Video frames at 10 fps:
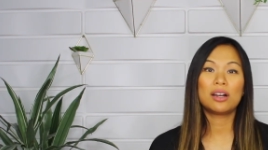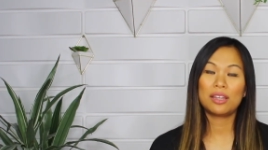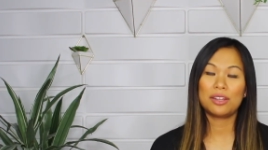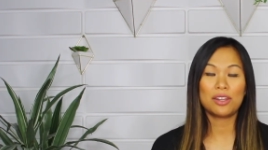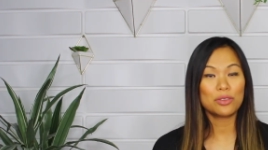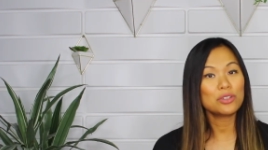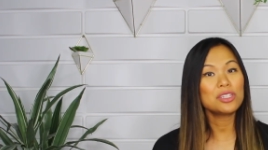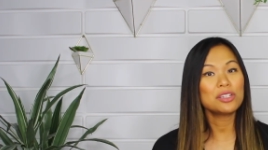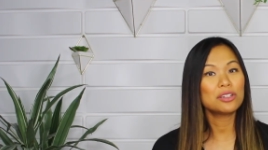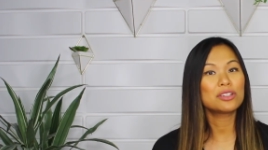another
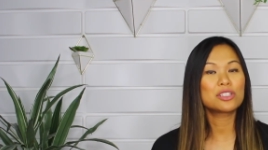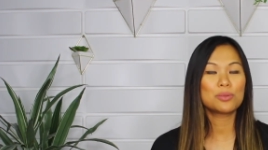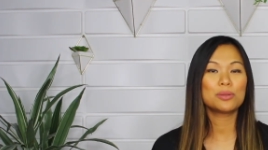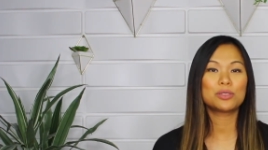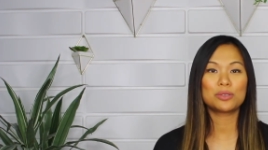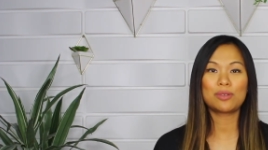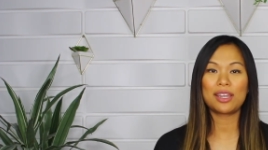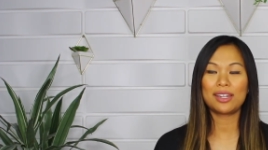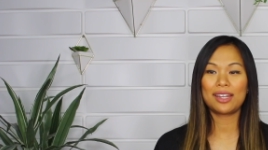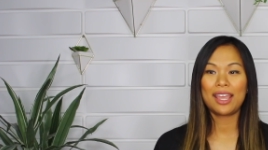year to be able to
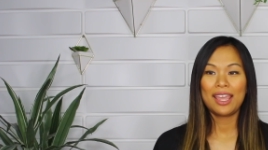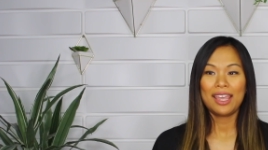write it.